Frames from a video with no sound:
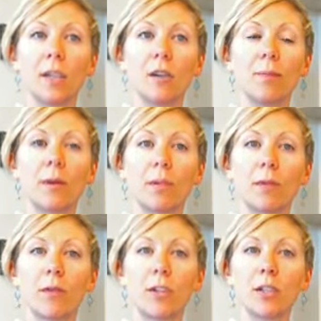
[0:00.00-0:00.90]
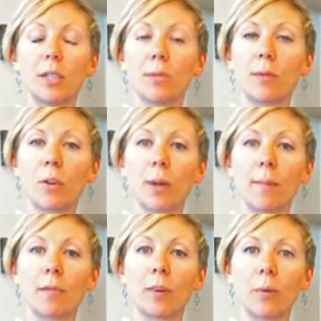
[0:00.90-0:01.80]
You've been referred to the
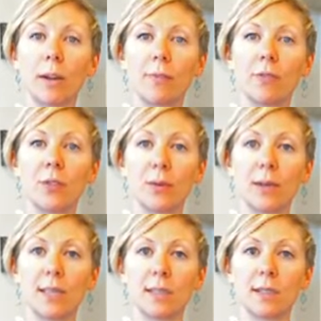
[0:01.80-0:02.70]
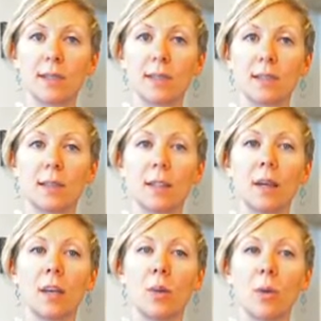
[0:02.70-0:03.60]
program for one of two reasons.
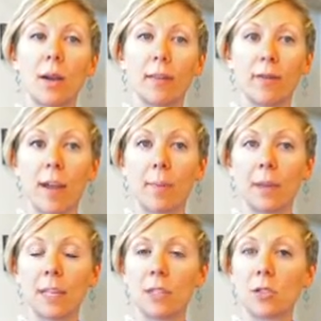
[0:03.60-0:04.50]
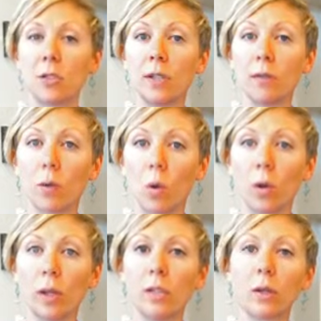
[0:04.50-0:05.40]
You have a family history of
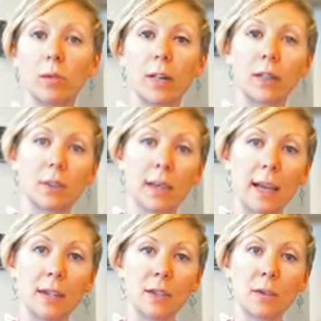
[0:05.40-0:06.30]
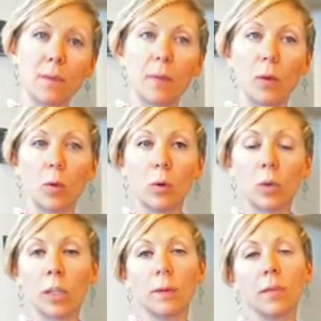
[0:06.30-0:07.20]
colon or rectal cancer,
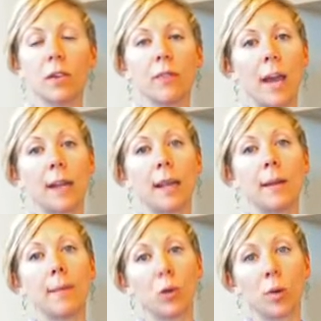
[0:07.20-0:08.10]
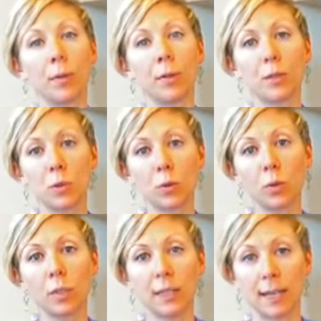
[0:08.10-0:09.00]
or you've had an abnormal
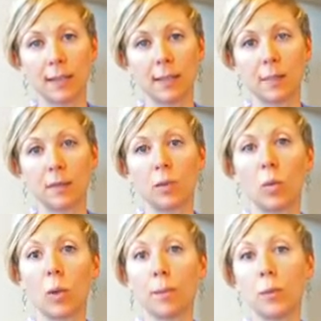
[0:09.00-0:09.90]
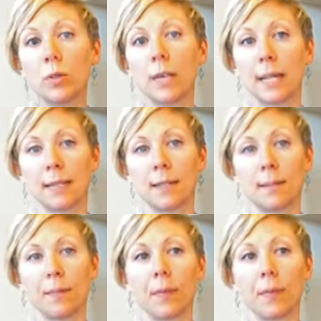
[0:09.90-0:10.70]
stool test or poo test.